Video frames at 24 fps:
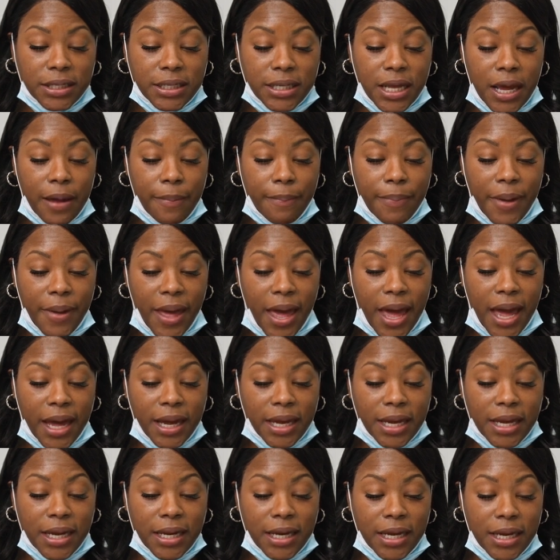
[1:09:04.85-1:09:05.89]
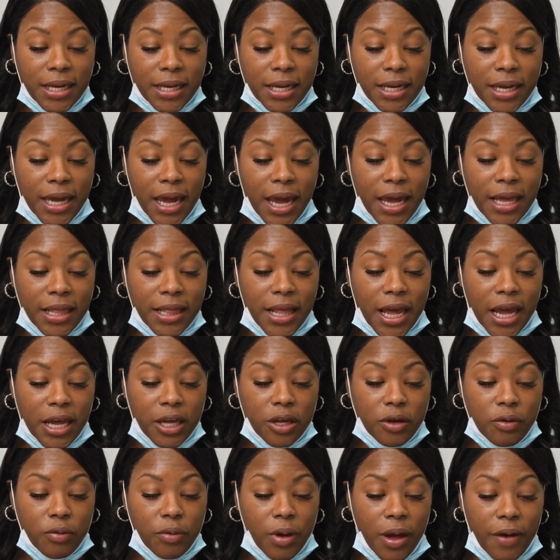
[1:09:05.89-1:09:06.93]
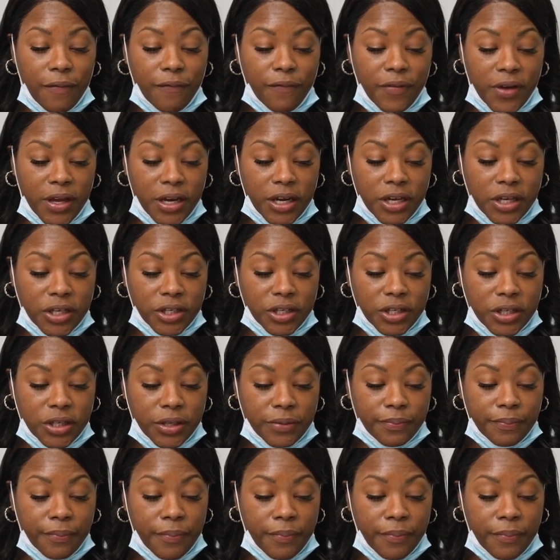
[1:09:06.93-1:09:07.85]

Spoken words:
Step back and indicate that you have finished.